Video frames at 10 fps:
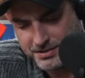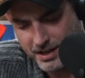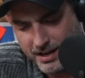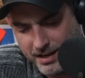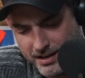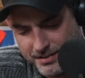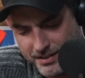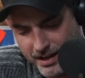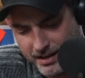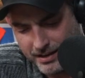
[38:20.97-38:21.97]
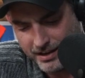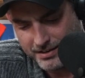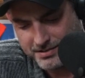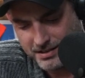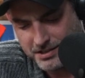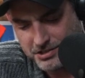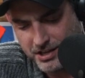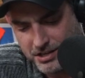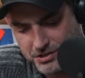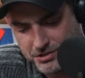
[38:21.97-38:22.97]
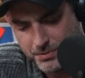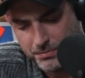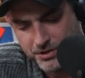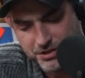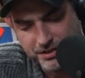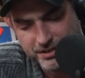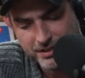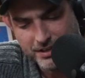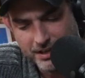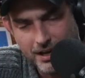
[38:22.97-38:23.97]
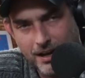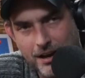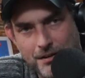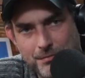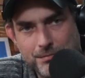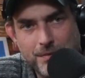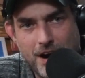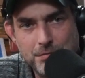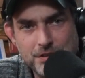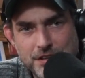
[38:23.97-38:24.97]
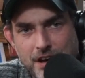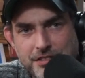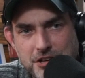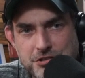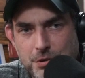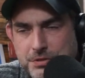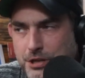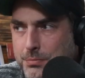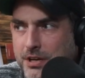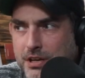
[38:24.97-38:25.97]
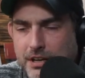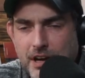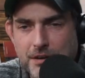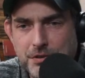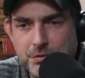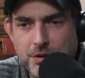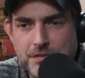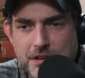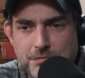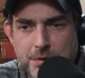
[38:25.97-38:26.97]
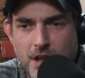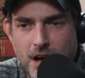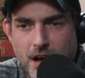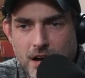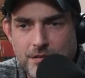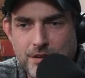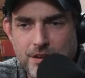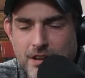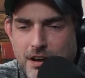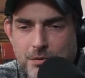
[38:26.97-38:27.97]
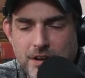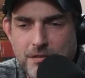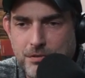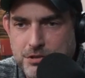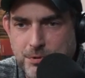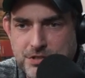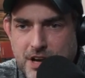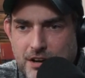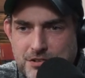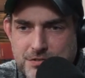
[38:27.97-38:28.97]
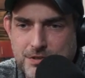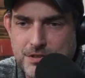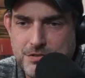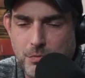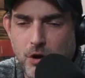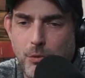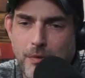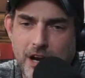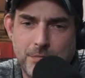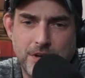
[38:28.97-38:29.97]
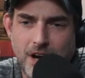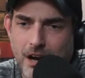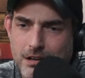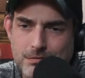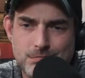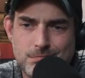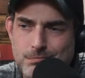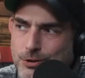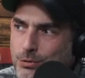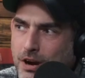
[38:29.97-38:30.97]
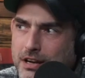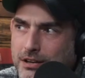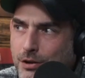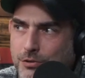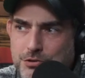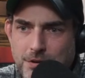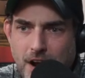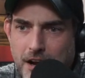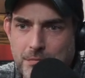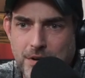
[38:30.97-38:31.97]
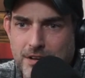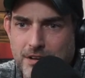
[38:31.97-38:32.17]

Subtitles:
to say that sex education should be mentioned. I really thought that show was going to be kind of a derivative blah. A lot of what Netflix puts out is well made, but not great. You know, they're trying, but